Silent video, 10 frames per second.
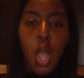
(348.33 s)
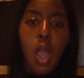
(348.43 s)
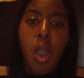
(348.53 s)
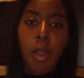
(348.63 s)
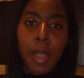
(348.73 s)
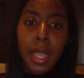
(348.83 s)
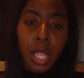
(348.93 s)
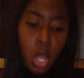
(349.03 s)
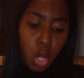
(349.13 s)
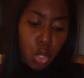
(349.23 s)
Alright,
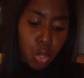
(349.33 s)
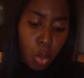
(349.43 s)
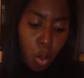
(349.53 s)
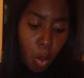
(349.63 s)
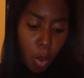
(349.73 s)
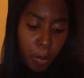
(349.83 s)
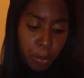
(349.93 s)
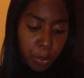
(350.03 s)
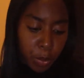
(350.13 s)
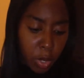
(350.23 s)
so
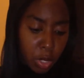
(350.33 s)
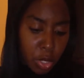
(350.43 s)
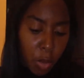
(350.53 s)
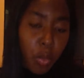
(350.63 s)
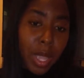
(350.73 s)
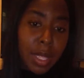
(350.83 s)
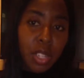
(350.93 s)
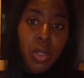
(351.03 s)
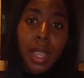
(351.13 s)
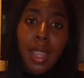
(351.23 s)
Some ways that
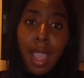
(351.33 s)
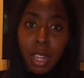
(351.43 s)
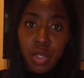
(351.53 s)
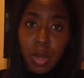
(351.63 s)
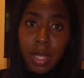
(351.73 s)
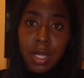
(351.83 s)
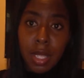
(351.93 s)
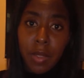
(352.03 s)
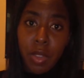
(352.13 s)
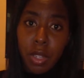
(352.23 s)
you can actually
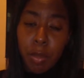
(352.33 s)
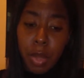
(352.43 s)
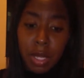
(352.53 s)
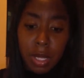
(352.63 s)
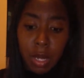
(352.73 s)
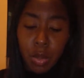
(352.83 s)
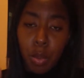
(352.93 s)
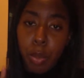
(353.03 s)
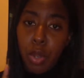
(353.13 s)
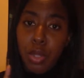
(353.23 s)
save your deposit. I know
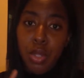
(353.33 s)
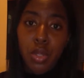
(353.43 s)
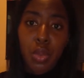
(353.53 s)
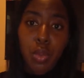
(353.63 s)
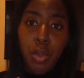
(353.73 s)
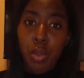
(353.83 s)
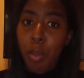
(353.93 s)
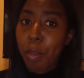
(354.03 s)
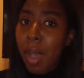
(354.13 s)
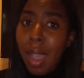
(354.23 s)
persons who throw
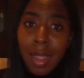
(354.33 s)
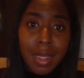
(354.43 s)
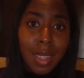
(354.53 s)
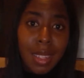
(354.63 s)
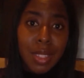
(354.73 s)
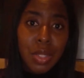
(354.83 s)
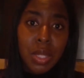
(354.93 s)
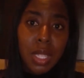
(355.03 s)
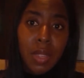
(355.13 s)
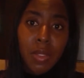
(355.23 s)
partners to
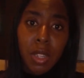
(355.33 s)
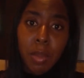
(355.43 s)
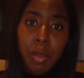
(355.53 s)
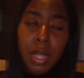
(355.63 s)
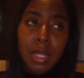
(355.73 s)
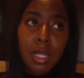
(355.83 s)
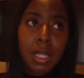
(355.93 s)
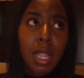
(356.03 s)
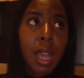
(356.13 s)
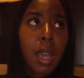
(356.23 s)
save their deposit.
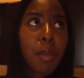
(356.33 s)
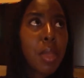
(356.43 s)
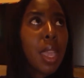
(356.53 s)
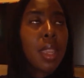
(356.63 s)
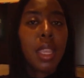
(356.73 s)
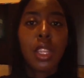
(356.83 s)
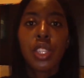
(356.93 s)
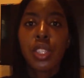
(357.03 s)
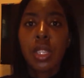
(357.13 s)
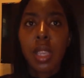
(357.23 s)
The
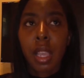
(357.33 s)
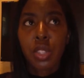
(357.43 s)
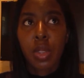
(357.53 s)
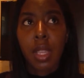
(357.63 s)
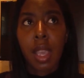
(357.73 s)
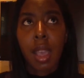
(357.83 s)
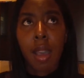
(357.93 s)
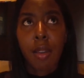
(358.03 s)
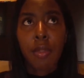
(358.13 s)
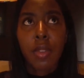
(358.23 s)
NHT actually
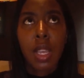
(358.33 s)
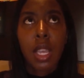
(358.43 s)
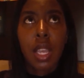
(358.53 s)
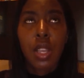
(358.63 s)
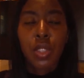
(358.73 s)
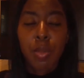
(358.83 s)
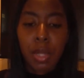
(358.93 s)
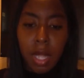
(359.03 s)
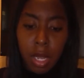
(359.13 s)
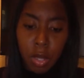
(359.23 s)
have something
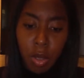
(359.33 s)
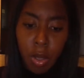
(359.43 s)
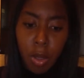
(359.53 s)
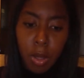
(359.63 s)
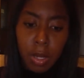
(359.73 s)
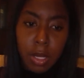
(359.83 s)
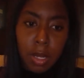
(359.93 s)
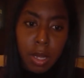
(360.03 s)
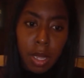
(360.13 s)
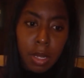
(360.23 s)
that they call
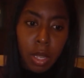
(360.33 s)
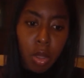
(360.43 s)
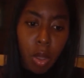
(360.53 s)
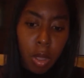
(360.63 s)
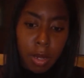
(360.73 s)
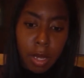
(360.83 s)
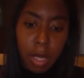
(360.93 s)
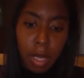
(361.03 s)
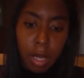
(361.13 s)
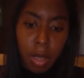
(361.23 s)

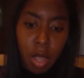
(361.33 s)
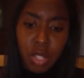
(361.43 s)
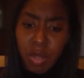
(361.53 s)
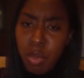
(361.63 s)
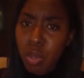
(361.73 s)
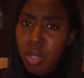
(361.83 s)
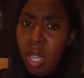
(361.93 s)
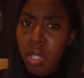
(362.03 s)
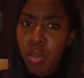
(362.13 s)
the contribution